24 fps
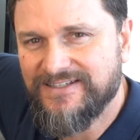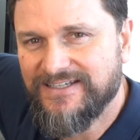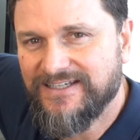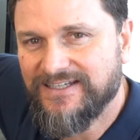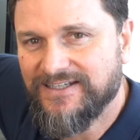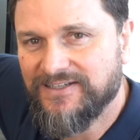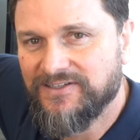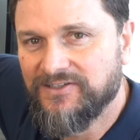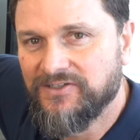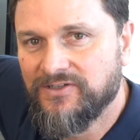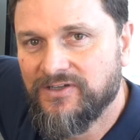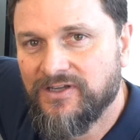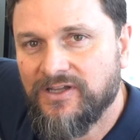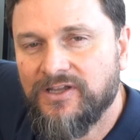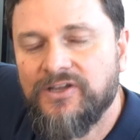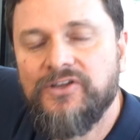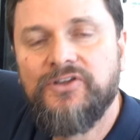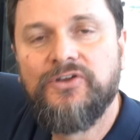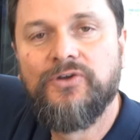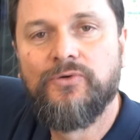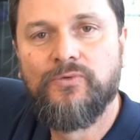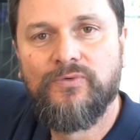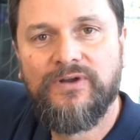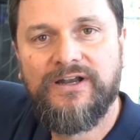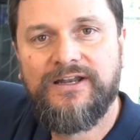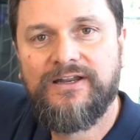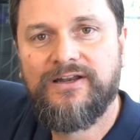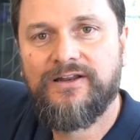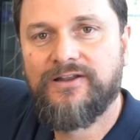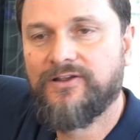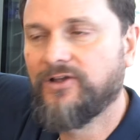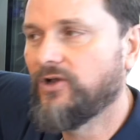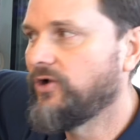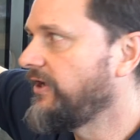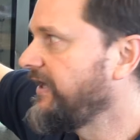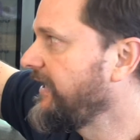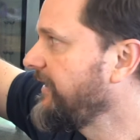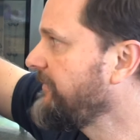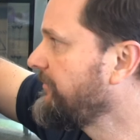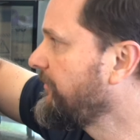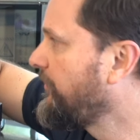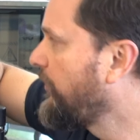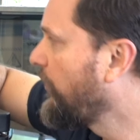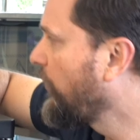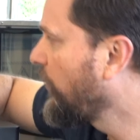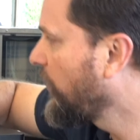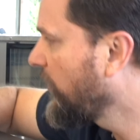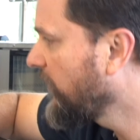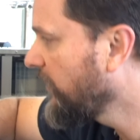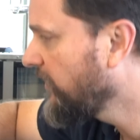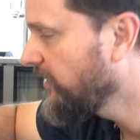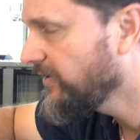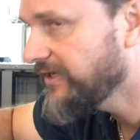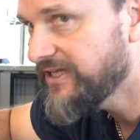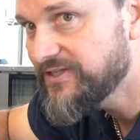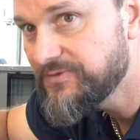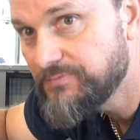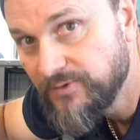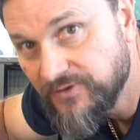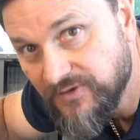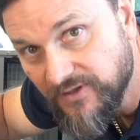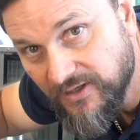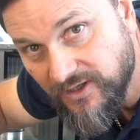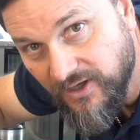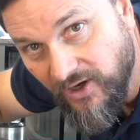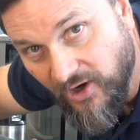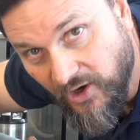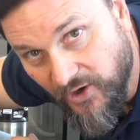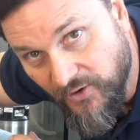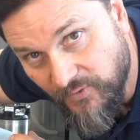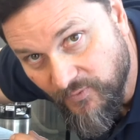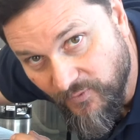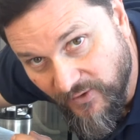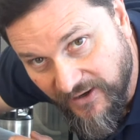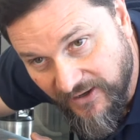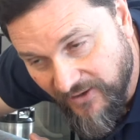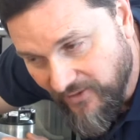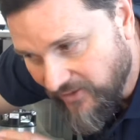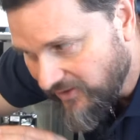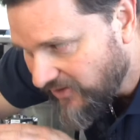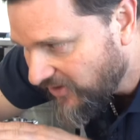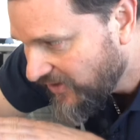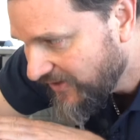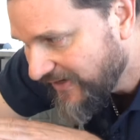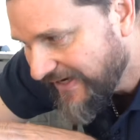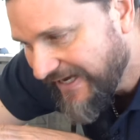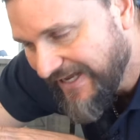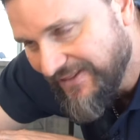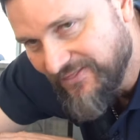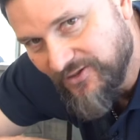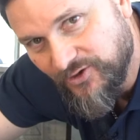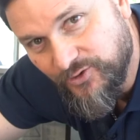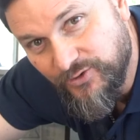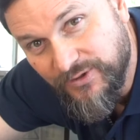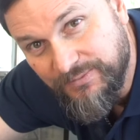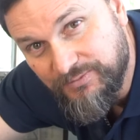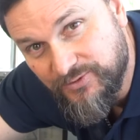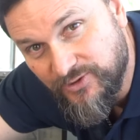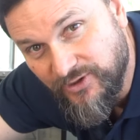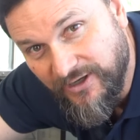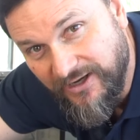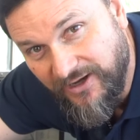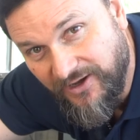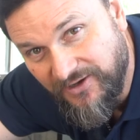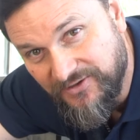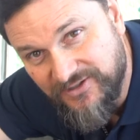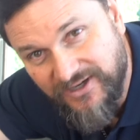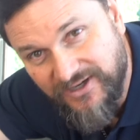it. You're ready to go ahead and pour. Let's put the guardrail on and the drip tray on